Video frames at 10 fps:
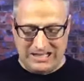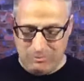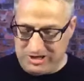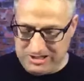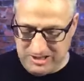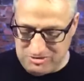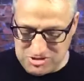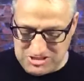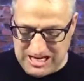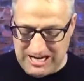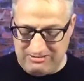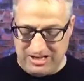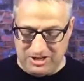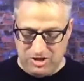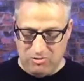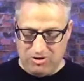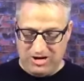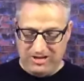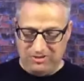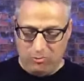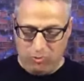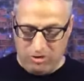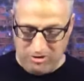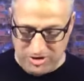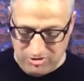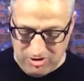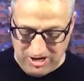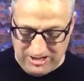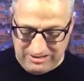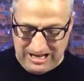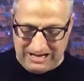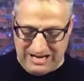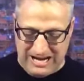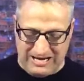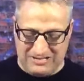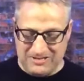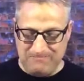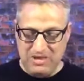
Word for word: that we can understand that you are in the word, you are in that light,